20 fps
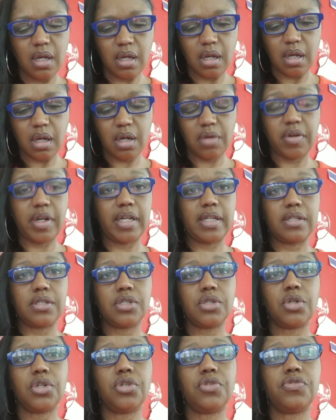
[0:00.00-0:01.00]
All right,
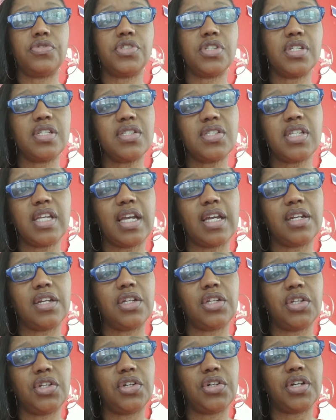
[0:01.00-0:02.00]
so you're just taking a
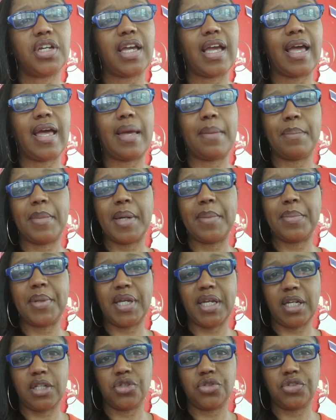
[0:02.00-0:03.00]
look at my
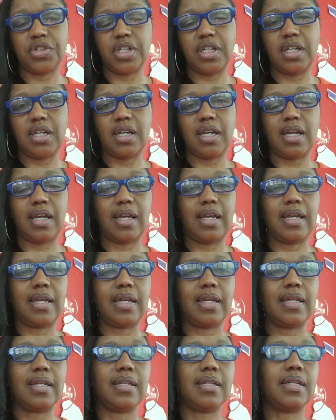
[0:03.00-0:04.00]
pantry,
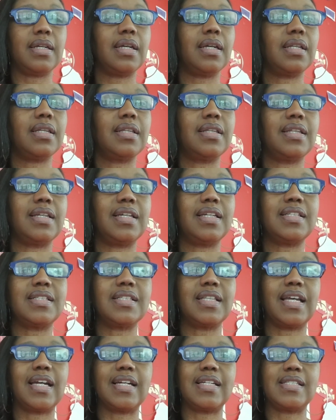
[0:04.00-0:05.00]
and it,
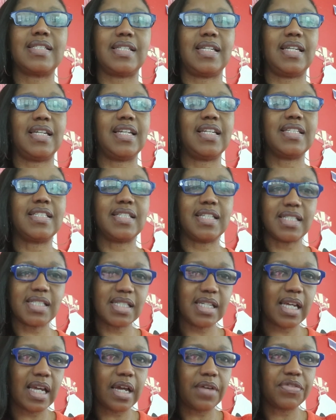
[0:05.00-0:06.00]
like I said, it doesn't
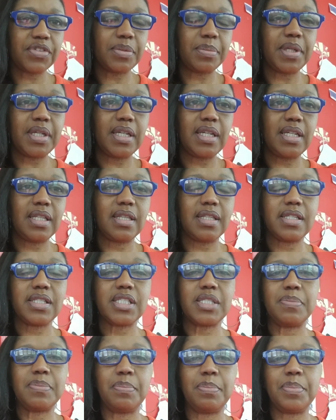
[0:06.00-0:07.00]
have to be
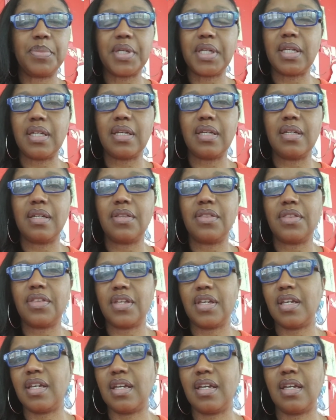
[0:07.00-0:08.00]
this big
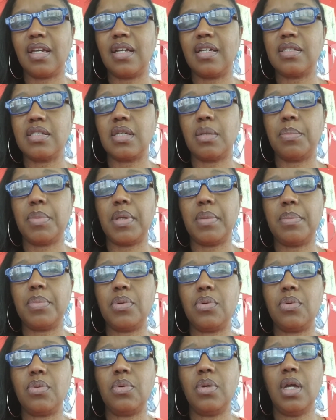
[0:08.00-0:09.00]
thing. Some
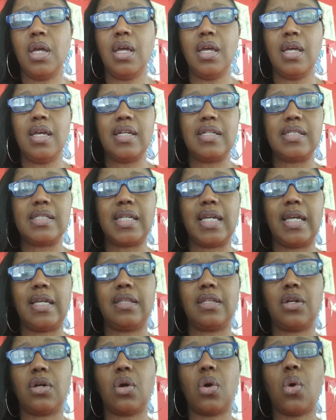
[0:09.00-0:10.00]
people take
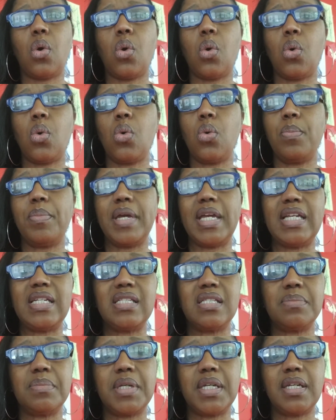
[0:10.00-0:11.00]
their whole
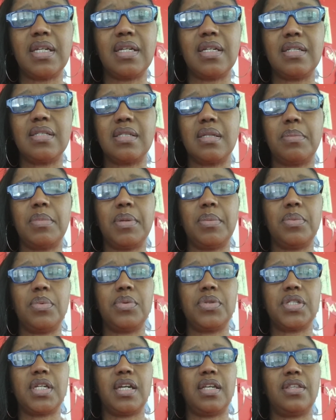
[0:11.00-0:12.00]
basement, some people
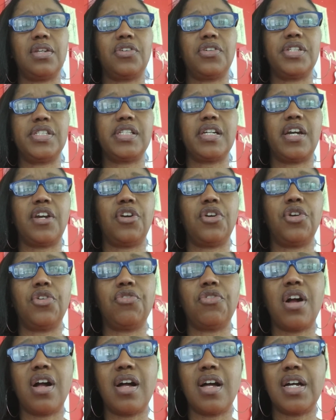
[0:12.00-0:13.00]
take their entire
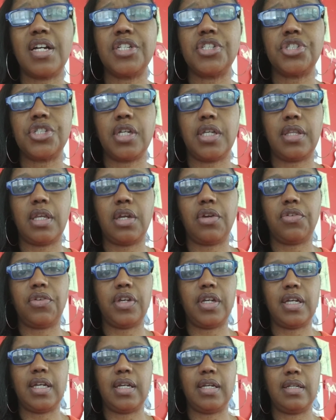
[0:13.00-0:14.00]
garage, and they
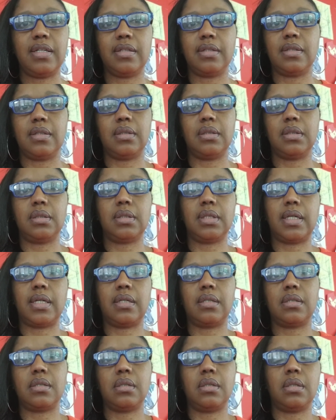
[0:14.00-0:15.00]
create like
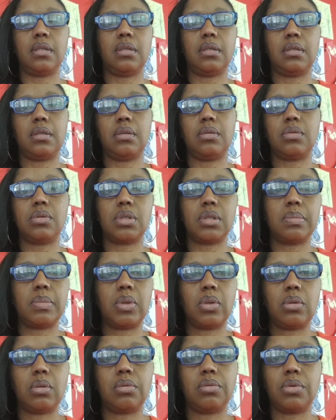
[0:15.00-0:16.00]
a little
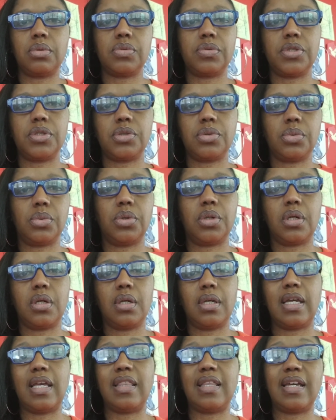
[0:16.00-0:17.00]
small grocery store,
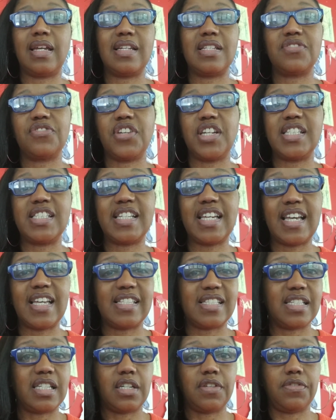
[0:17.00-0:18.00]
and that is
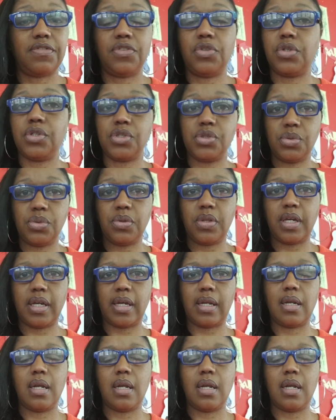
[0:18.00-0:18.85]
fantastic if you can do that.